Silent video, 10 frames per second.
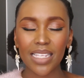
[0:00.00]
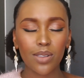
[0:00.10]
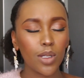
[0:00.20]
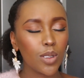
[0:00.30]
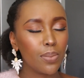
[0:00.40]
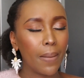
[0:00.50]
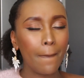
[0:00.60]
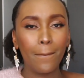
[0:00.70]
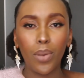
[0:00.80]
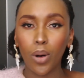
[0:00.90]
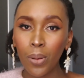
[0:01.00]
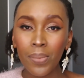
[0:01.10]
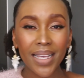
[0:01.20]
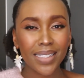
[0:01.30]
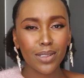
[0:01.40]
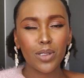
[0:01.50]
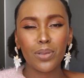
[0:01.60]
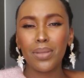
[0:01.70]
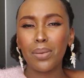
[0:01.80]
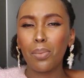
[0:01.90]
it's going to be bomb, it's going
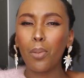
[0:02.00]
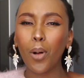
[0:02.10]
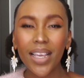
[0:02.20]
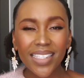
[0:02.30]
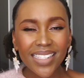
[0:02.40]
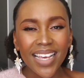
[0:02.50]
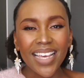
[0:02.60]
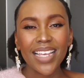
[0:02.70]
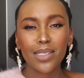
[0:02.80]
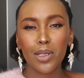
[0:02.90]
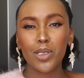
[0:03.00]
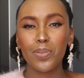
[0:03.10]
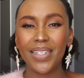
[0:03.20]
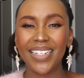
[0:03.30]
to be moist, it's going to be